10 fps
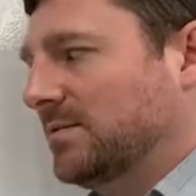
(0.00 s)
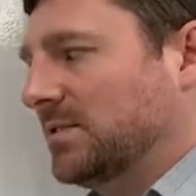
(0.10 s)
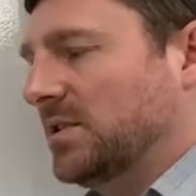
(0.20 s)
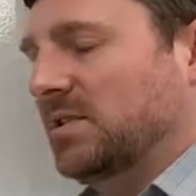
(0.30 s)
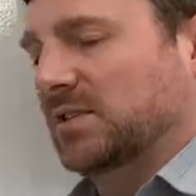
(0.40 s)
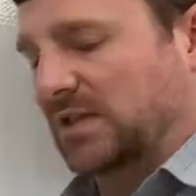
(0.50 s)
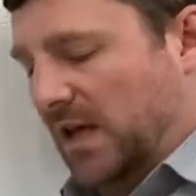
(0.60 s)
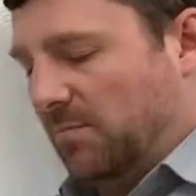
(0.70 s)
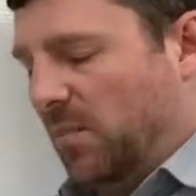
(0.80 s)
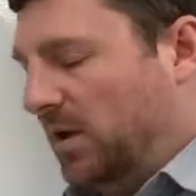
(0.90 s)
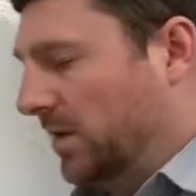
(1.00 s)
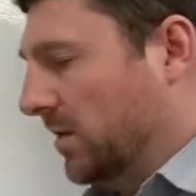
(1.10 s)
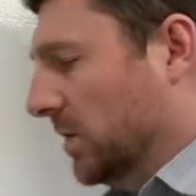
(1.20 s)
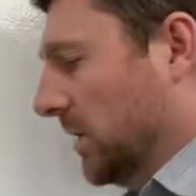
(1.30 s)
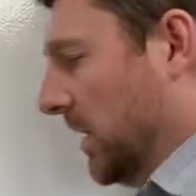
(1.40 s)
to the same
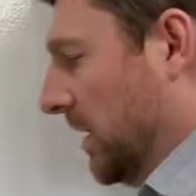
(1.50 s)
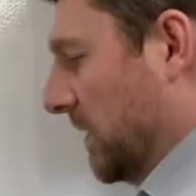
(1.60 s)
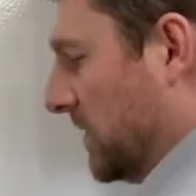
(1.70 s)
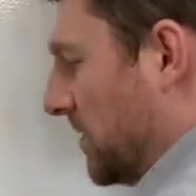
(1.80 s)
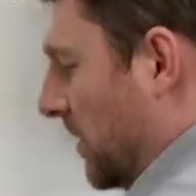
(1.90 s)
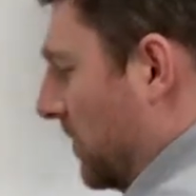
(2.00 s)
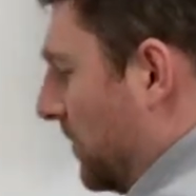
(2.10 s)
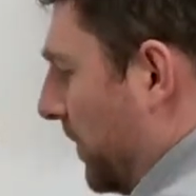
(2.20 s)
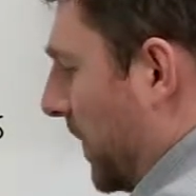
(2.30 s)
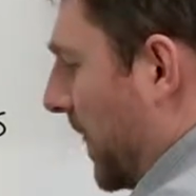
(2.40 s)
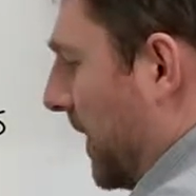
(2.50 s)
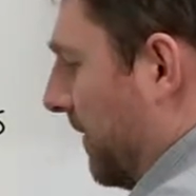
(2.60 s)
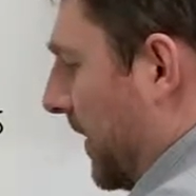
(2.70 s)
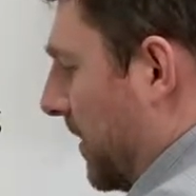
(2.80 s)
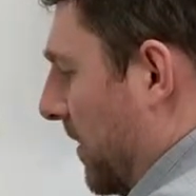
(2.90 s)
molecule. So
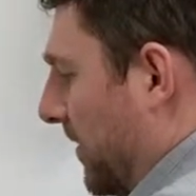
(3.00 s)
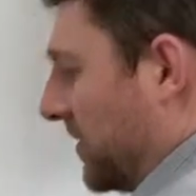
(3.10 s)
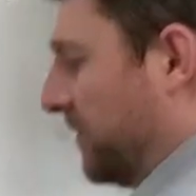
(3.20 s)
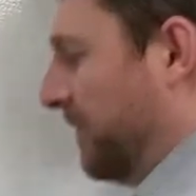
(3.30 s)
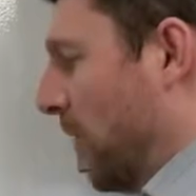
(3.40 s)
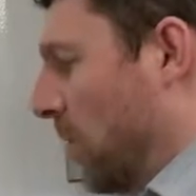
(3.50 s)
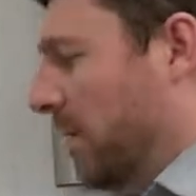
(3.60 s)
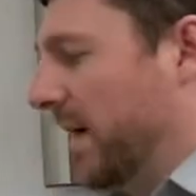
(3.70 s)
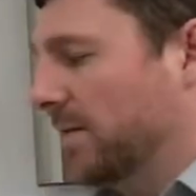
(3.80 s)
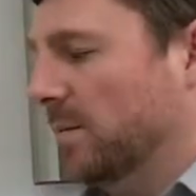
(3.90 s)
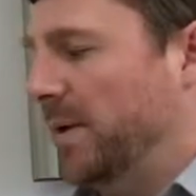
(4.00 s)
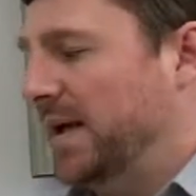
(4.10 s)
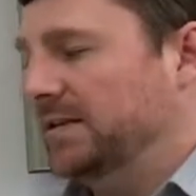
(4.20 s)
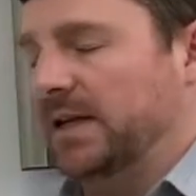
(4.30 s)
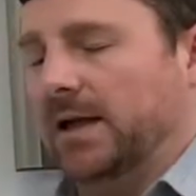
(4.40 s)
if I call this
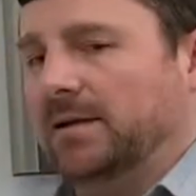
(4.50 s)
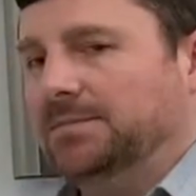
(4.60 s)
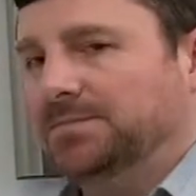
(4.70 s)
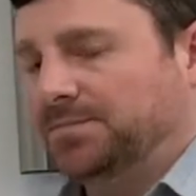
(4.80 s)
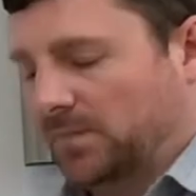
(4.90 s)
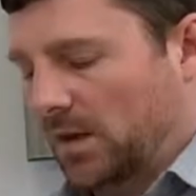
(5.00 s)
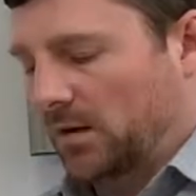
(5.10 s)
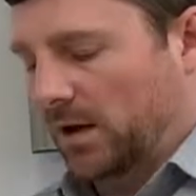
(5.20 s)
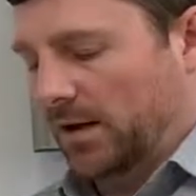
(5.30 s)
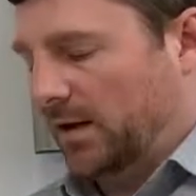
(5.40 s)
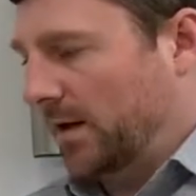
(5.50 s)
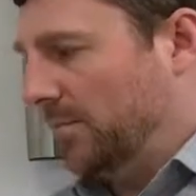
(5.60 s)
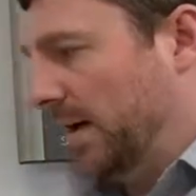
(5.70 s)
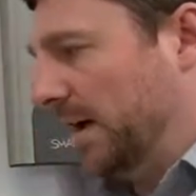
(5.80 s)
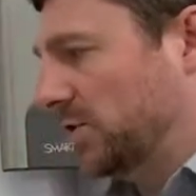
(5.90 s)
4-methylpentane, right, I'm
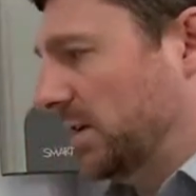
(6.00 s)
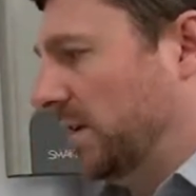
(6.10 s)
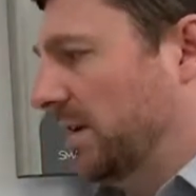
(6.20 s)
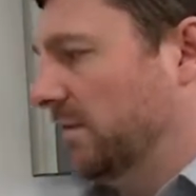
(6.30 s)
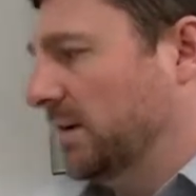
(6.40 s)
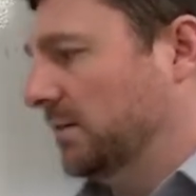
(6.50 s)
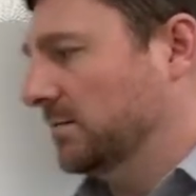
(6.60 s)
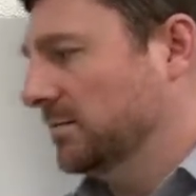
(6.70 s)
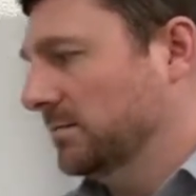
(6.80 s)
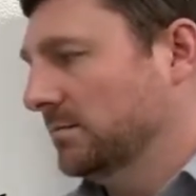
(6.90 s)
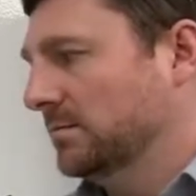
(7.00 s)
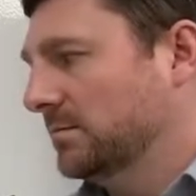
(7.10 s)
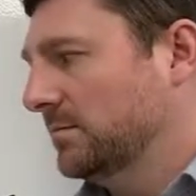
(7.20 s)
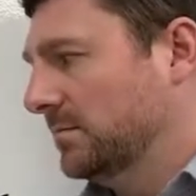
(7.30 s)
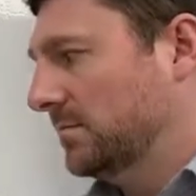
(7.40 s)
actually giving
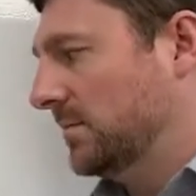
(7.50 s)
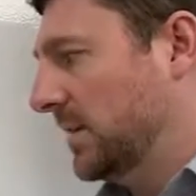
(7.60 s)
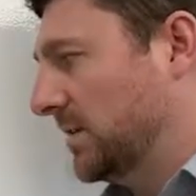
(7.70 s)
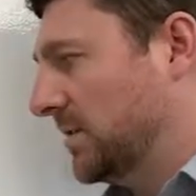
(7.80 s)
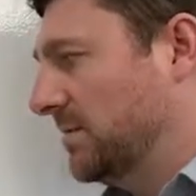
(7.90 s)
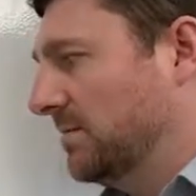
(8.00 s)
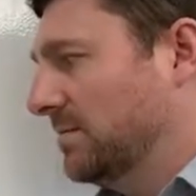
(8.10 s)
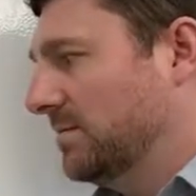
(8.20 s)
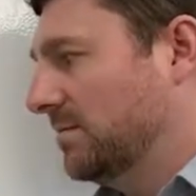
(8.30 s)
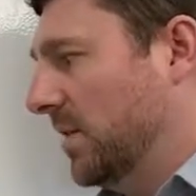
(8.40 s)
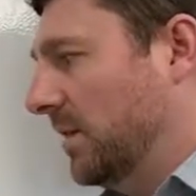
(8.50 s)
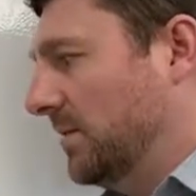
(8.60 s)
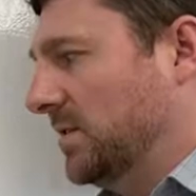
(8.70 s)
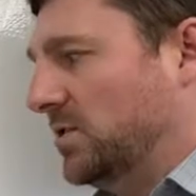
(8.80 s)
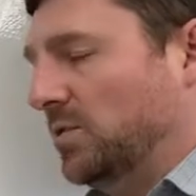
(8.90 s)
these
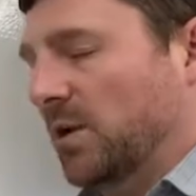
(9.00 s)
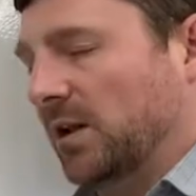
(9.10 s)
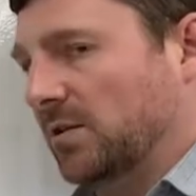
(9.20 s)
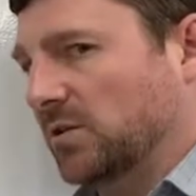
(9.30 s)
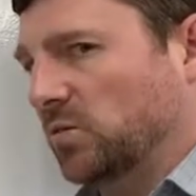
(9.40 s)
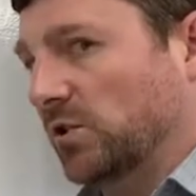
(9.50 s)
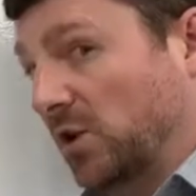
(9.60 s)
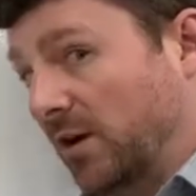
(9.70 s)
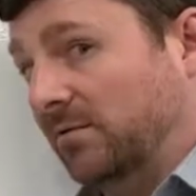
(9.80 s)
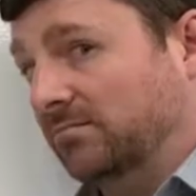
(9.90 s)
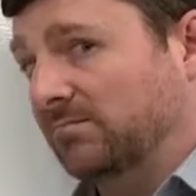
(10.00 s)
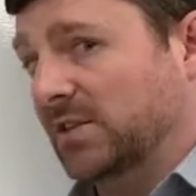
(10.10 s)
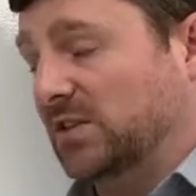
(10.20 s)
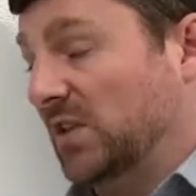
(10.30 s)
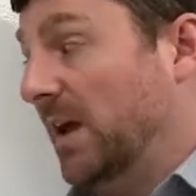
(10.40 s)
2 molecules, which are the
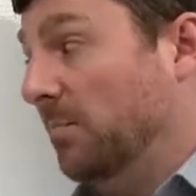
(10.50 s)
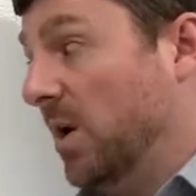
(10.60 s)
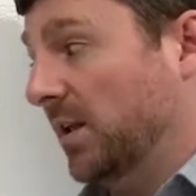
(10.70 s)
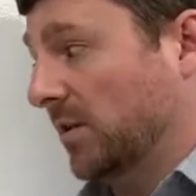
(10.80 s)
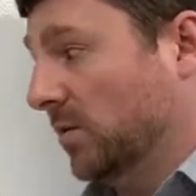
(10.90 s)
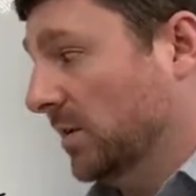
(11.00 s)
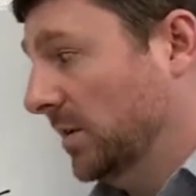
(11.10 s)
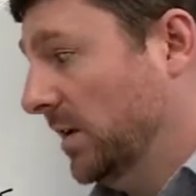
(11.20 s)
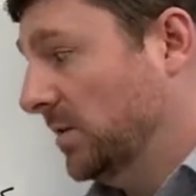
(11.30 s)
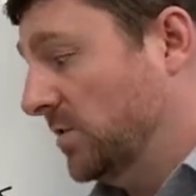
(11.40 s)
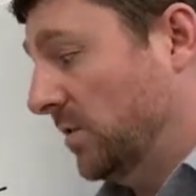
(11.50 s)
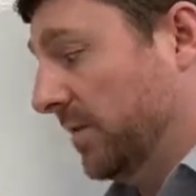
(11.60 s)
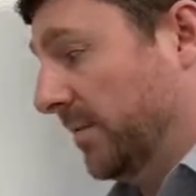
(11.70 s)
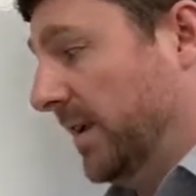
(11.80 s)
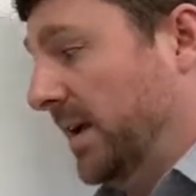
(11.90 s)
same molecule, 2
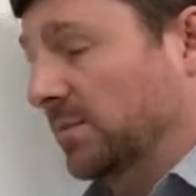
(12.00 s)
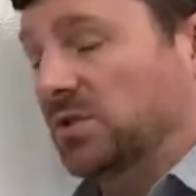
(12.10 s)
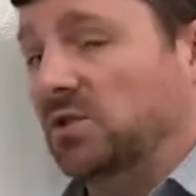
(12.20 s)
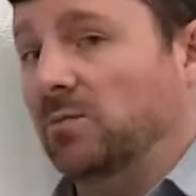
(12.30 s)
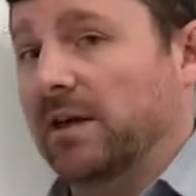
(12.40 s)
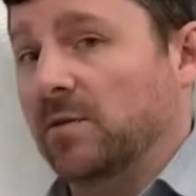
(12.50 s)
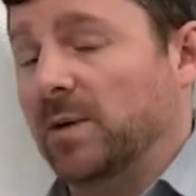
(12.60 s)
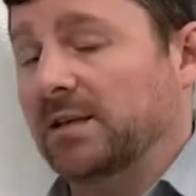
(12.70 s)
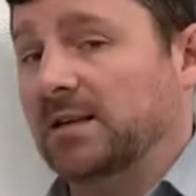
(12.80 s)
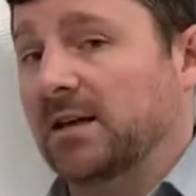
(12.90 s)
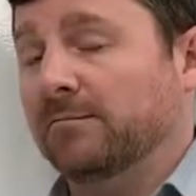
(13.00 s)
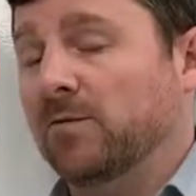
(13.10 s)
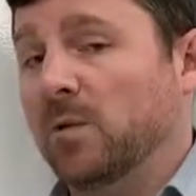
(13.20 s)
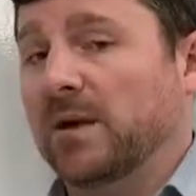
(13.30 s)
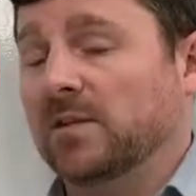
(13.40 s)
different names, 2-methylpentane and
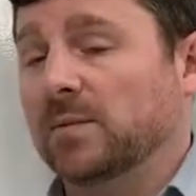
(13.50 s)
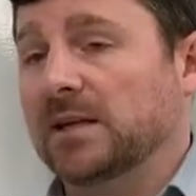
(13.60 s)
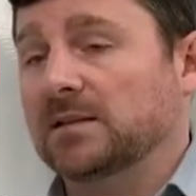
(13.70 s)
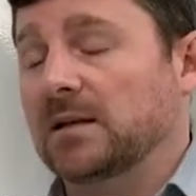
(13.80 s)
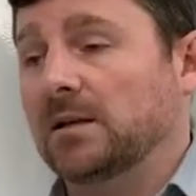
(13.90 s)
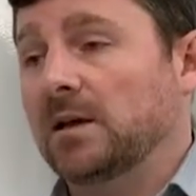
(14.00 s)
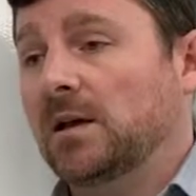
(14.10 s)
4-methylpentane.